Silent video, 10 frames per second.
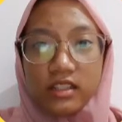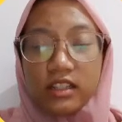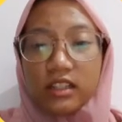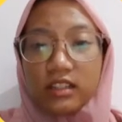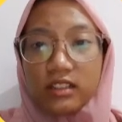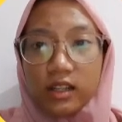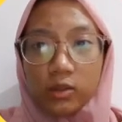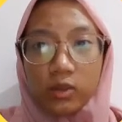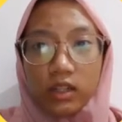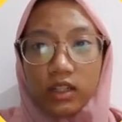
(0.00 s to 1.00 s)
digital
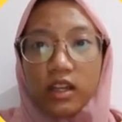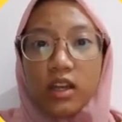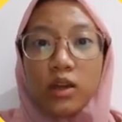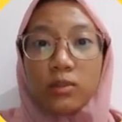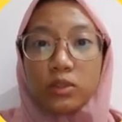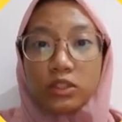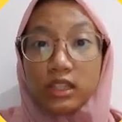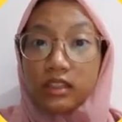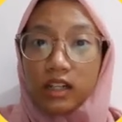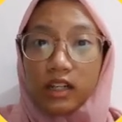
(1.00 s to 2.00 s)
network.
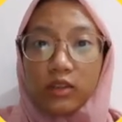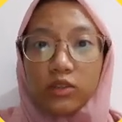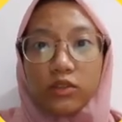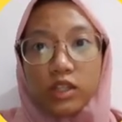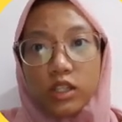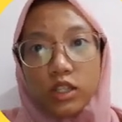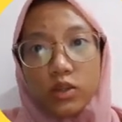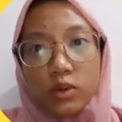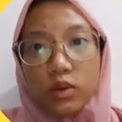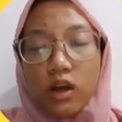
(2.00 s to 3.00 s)
Music track,
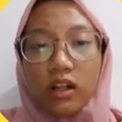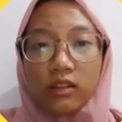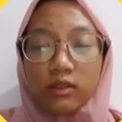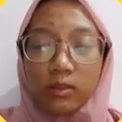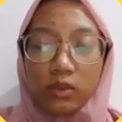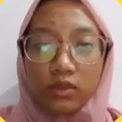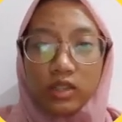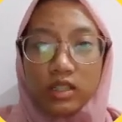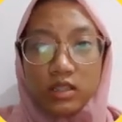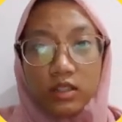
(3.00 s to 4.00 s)
video, Hollywood
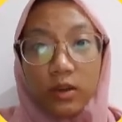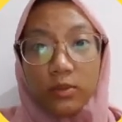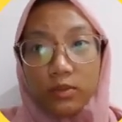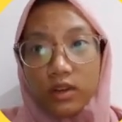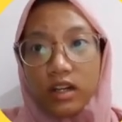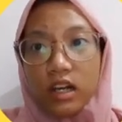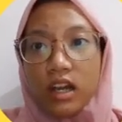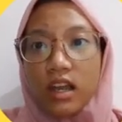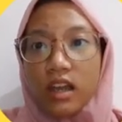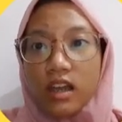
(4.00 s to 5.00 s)
movie, software,
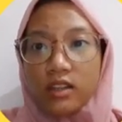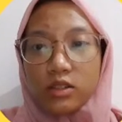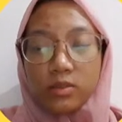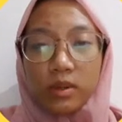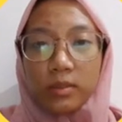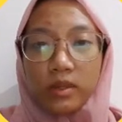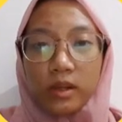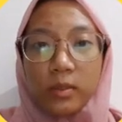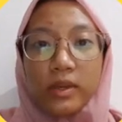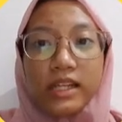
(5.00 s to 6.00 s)

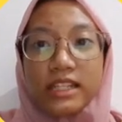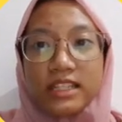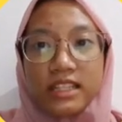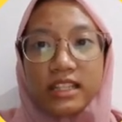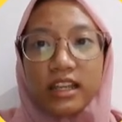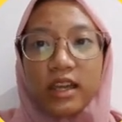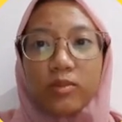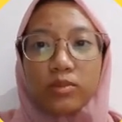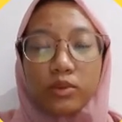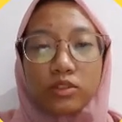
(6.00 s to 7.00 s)
newspaper, magazine,
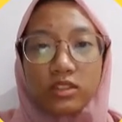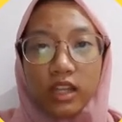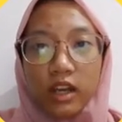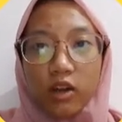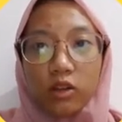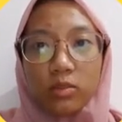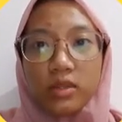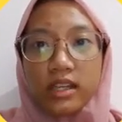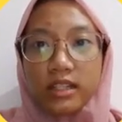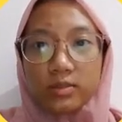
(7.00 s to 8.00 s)
and books can all
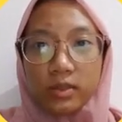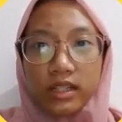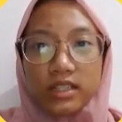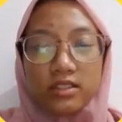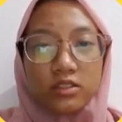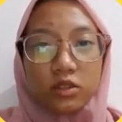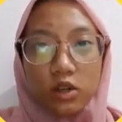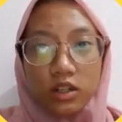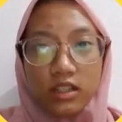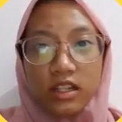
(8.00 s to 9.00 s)
be expressed,
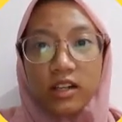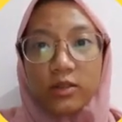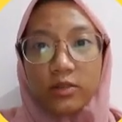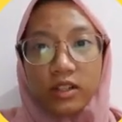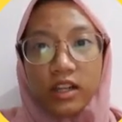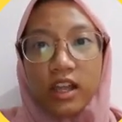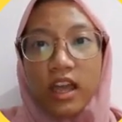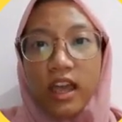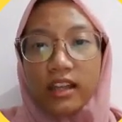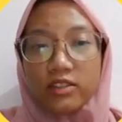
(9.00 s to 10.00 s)
stored, delivered,
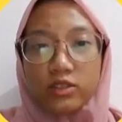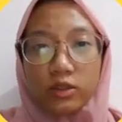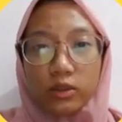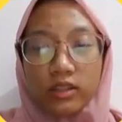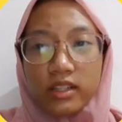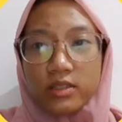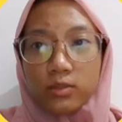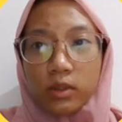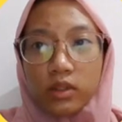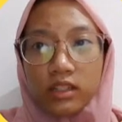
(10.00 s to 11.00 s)
and sold as
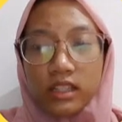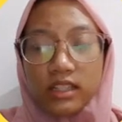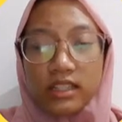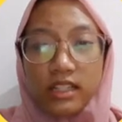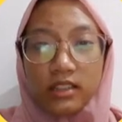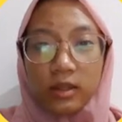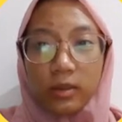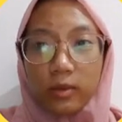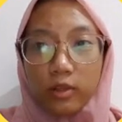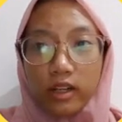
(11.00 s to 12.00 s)
purely digital
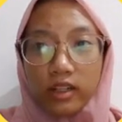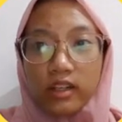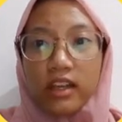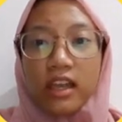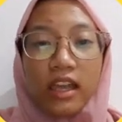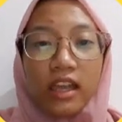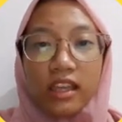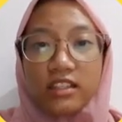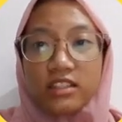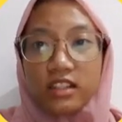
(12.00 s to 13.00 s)
product.
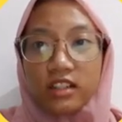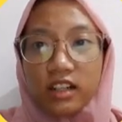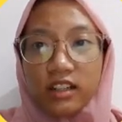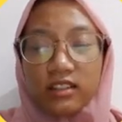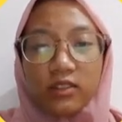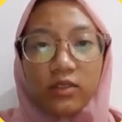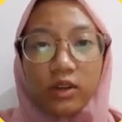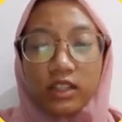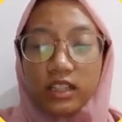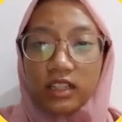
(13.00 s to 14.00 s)
In general,
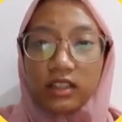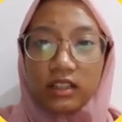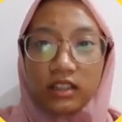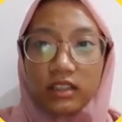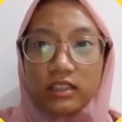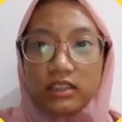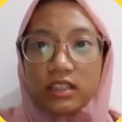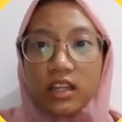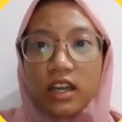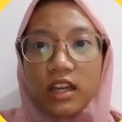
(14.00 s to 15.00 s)
for digital goods,
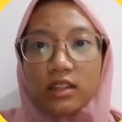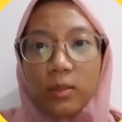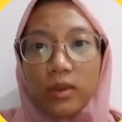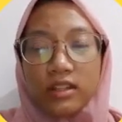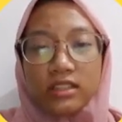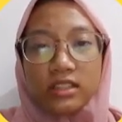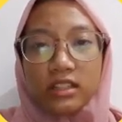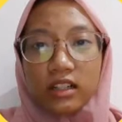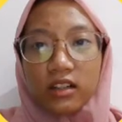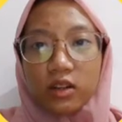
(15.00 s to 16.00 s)
the
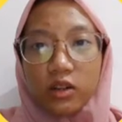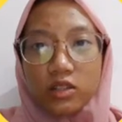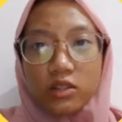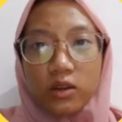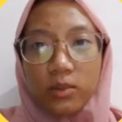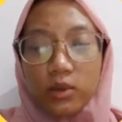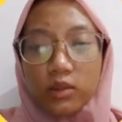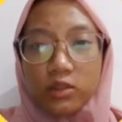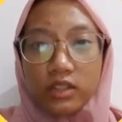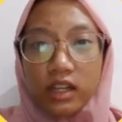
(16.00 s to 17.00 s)
marginal cost of
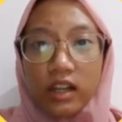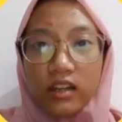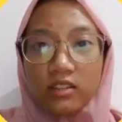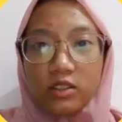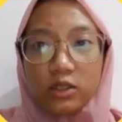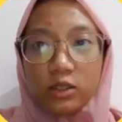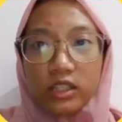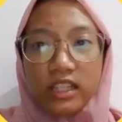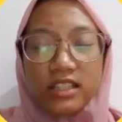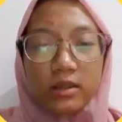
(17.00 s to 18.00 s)
producing another unit
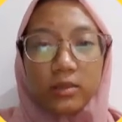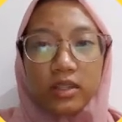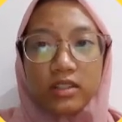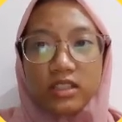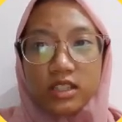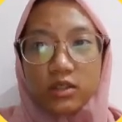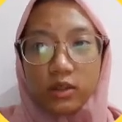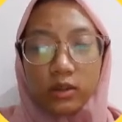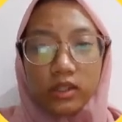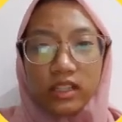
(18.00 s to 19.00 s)
is about
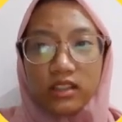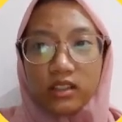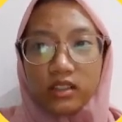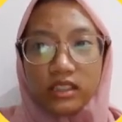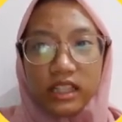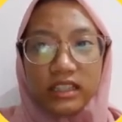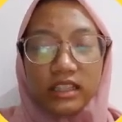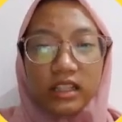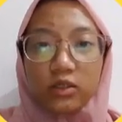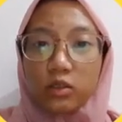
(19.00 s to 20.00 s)
zero. It costs
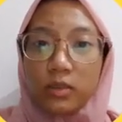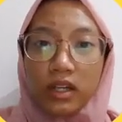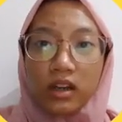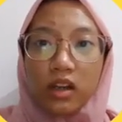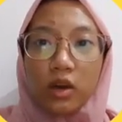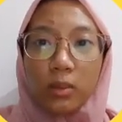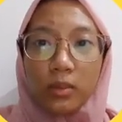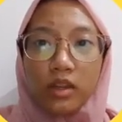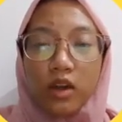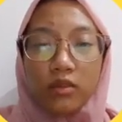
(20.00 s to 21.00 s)
nothing to make a
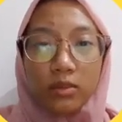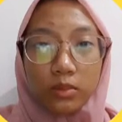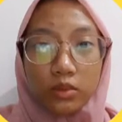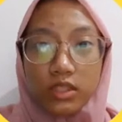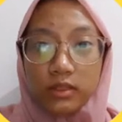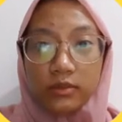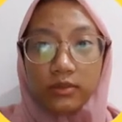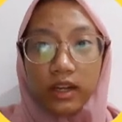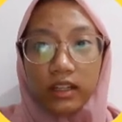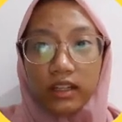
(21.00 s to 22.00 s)
copy of a music
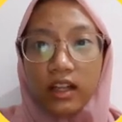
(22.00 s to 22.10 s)
file.